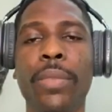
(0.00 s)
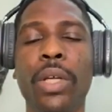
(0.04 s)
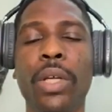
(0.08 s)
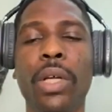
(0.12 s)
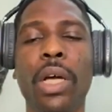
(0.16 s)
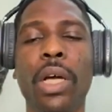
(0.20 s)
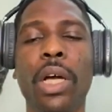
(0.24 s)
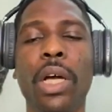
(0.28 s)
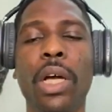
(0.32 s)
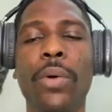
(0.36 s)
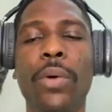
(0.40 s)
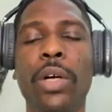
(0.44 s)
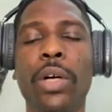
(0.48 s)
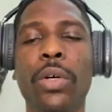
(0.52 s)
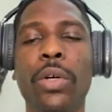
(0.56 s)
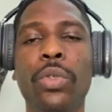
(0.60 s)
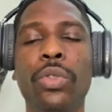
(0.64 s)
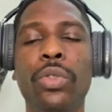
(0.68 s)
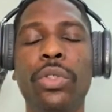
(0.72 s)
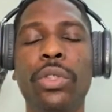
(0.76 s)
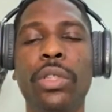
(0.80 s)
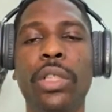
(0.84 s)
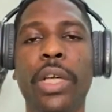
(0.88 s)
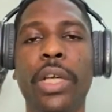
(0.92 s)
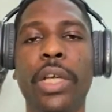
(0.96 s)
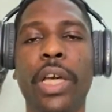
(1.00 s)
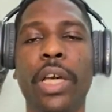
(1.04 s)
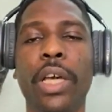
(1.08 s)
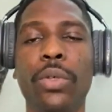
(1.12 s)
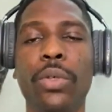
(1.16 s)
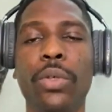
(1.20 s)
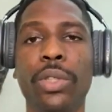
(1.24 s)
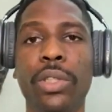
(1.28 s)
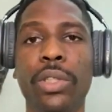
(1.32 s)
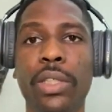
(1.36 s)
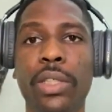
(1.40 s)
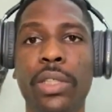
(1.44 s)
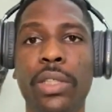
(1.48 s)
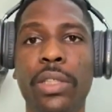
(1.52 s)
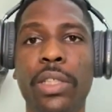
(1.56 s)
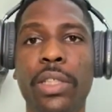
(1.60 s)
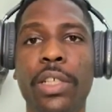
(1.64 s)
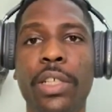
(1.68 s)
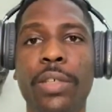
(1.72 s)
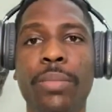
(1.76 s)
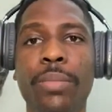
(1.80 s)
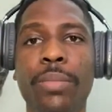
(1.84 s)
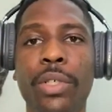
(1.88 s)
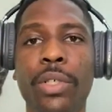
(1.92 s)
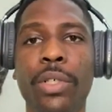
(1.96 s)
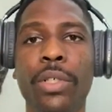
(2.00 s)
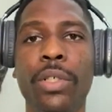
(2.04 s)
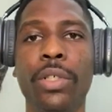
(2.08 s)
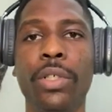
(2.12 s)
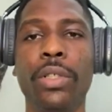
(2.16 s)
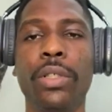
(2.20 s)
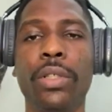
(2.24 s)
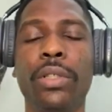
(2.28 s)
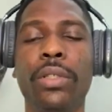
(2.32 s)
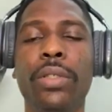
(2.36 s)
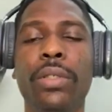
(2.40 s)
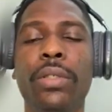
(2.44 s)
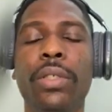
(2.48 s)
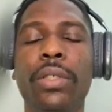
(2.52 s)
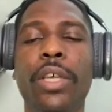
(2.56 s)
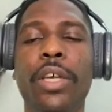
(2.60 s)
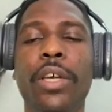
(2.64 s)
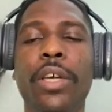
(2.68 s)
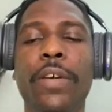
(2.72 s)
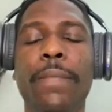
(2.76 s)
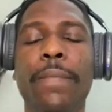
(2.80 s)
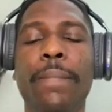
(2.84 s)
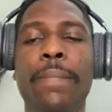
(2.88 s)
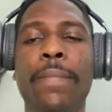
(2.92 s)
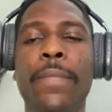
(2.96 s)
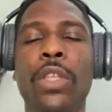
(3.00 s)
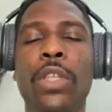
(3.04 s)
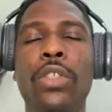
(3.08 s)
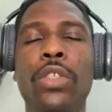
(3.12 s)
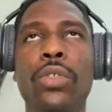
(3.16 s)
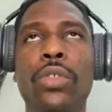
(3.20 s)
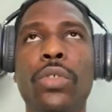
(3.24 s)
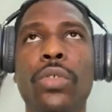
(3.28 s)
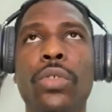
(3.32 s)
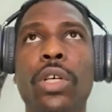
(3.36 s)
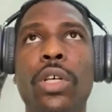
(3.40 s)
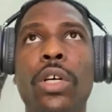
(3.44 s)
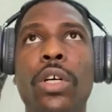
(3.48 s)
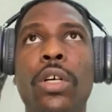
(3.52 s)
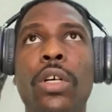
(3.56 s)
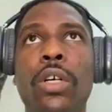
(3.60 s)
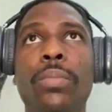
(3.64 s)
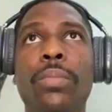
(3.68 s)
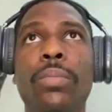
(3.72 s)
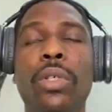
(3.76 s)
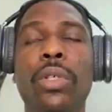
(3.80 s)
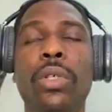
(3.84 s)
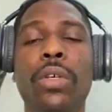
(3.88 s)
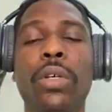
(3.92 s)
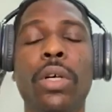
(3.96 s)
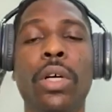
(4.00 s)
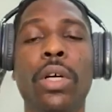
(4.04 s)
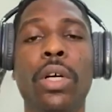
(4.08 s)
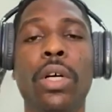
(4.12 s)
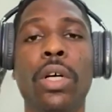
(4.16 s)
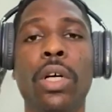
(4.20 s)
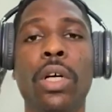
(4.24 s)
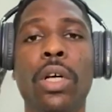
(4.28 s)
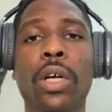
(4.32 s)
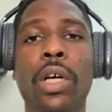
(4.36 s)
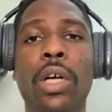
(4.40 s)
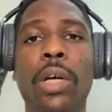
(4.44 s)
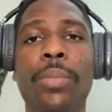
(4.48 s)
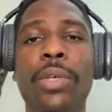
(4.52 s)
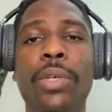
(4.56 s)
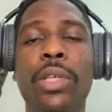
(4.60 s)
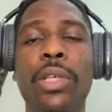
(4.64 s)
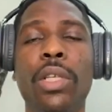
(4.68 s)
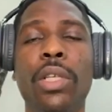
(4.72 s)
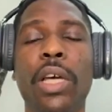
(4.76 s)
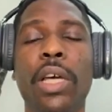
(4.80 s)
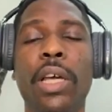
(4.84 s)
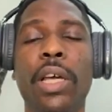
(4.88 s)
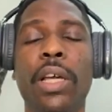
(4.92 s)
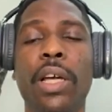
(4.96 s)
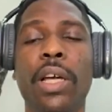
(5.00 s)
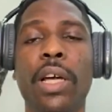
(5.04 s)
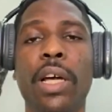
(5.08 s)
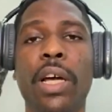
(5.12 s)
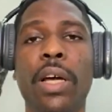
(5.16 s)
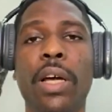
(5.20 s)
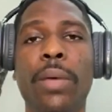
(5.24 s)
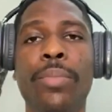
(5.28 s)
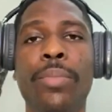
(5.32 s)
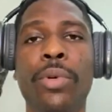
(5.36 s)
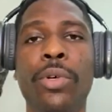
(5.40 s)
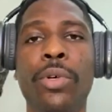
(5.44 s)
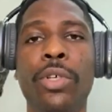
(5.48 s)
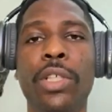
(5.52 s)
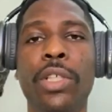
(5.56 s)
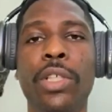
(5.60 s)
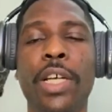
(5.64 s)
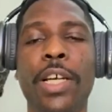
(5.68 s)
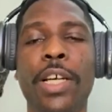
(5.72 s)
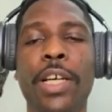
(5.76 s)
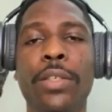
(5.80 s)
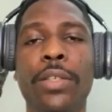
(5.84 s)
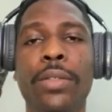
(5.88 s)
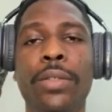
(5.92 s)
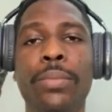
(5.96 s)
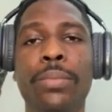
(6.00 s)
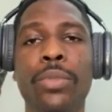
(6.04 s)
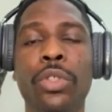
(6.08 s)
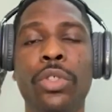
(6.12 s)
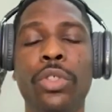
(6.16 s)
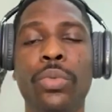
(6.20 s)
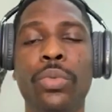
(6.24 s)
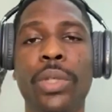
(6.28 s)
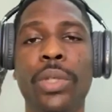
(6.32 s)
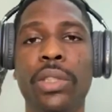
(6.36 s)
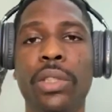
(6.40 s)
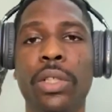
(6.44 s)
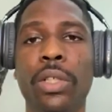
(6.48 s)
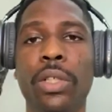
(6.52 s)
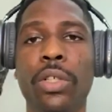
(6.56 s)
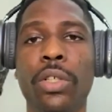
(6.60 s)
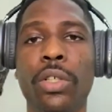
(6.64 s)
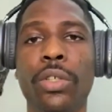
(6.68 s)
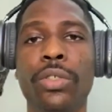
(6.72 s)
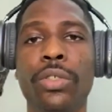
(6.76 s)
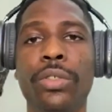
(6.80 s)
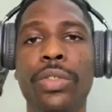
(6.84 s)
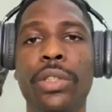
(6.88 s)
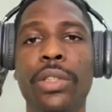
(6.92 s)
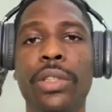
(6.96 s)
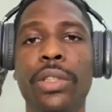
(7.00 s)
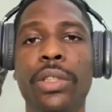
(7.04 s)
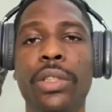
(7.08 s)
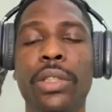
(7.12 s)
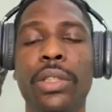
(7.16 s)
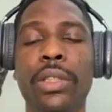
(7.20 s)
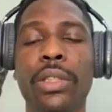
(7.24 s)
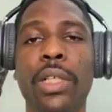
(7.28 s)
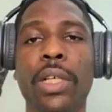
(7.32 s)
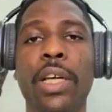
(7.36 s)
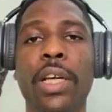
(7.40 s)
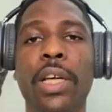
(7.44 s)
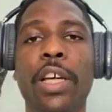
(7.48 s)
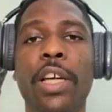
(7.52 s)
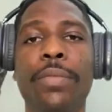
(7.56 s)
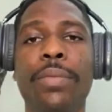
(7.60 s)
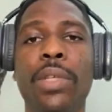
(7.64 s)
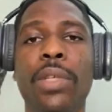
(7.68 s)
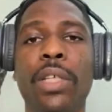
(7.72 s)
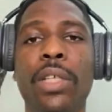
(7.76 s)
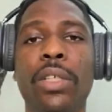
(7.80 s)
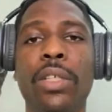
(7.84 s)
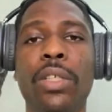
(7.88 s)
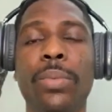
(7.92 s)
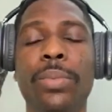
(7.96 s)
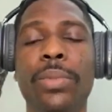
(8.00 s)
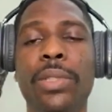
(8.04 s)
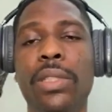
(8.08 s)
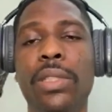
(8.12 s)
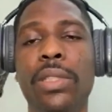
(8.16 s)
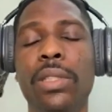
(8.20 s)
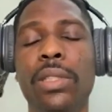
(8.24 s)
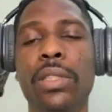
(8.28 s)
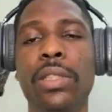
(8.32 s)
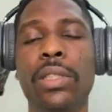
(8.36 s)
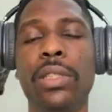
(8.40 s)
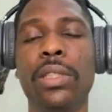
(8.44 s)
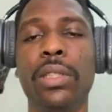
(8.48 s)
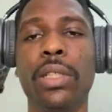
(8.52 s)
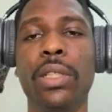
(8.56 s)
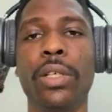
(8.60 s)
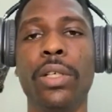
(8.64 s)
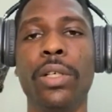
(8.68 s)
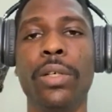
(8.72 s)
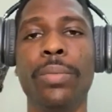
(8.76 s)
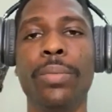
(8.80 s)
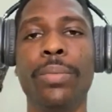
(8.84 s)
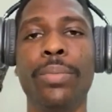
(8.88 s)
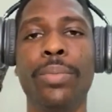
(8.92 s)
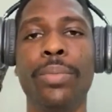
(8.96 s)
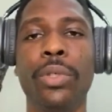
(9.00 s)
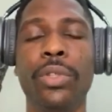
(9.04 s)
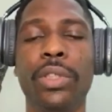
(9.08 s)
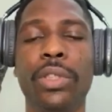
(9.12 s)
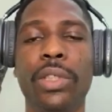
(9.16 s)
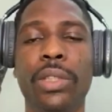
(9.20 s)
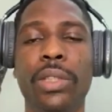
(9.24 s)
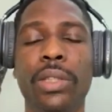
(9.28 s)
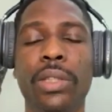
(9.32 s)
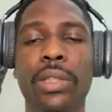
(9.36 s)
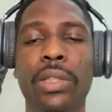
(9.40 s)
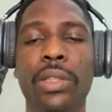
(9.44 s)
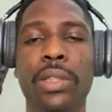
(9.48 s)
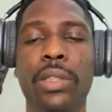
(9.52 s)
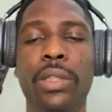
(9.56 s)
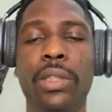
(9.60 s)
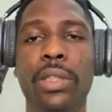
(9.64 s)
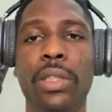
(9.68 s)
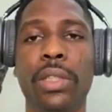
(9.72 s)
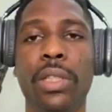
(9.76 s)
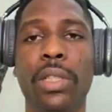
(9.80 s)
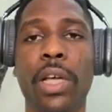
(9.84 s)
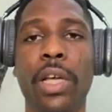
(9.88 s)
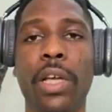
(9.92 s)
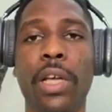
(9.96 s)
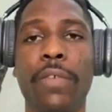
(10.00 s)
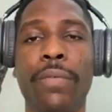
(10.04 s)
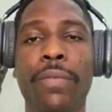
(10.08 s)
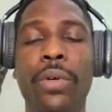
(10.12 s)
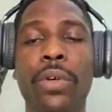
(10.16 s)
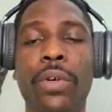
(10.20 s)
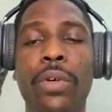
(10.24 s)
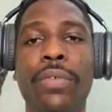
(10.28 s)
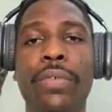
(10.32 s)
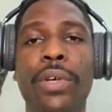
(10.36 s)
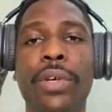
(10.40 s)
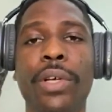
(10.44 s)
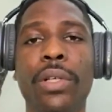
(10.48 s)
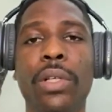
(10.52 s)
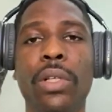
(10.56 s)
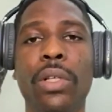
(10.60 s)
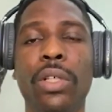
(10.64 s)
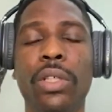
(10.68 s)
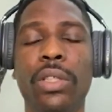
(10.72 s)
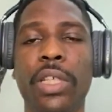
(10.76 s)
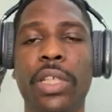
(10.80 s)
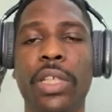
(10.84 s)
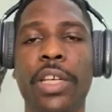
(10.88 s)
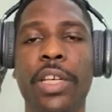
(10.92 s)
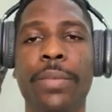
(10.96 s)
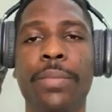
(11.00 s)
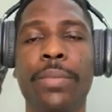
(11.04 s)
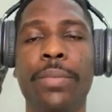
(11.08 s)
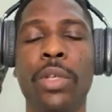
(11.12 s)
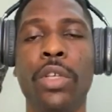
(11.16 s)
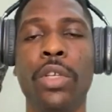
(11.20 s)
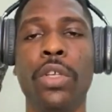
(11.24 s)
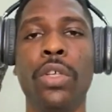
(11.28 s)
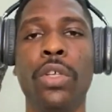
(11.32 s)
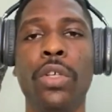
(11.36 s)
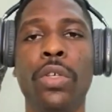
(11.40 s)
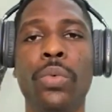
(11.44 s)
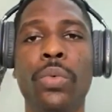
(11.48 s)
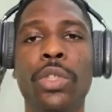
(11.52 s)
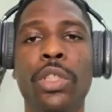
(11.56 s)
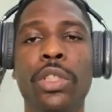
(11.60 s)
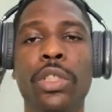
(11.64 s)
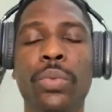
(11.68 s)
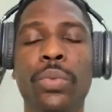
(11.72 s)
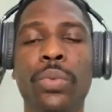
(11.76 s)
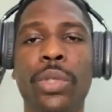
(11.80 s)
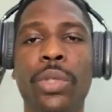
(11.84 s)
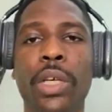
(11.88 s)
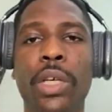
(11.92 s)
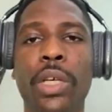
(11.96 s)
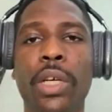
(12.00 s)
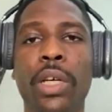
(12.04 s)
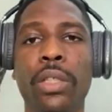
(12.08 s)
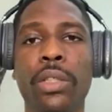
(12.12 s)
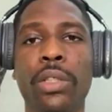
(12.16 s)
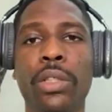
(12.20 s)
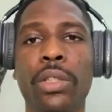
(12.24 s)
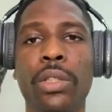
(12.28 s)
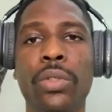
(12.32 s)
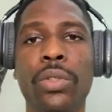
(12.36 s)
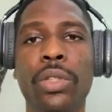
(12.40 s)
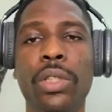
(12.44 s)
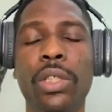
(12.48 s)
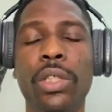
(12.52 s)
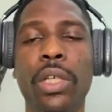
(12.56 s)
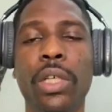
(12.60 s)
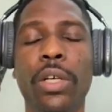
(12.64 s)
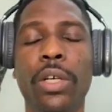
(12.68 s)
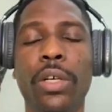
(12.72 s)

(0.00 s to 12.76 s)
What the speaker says: our own ecosystem. Yeah. So I mean, like abroad and most Western countries have been adopting these processes like for a very long time, which we are slowly